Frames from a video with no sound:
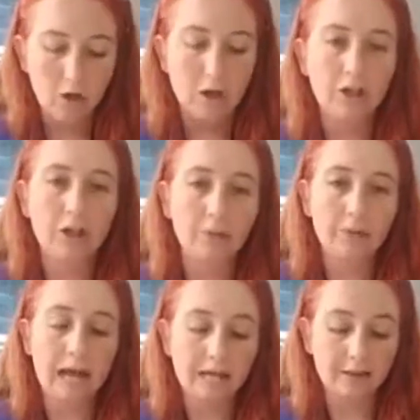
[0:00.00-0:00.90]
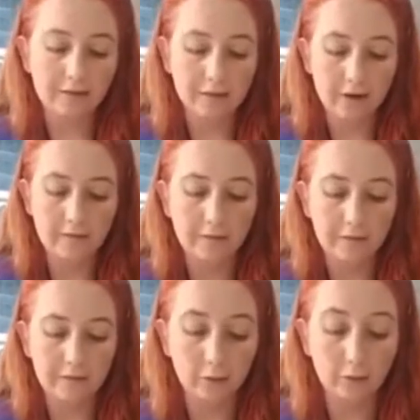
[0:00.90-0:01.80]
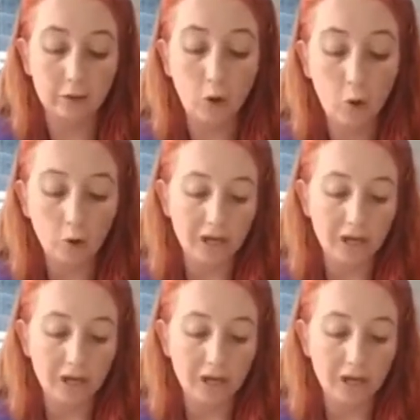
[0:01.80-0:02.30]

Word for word: She was asked if, uh, if she was told